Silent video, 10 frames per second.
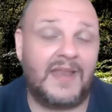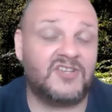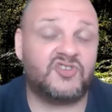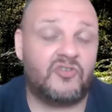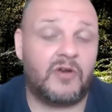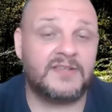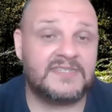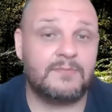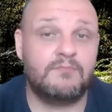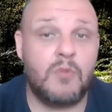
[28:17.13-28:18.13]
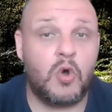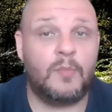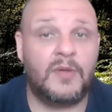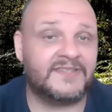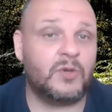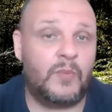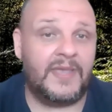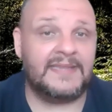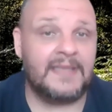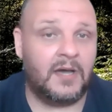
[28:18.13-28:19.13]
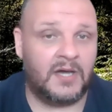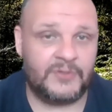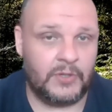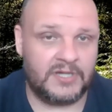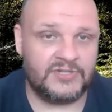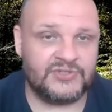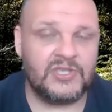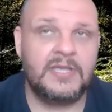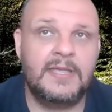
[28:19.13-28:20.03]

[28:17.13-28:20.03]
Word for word: pleasurous moment with others.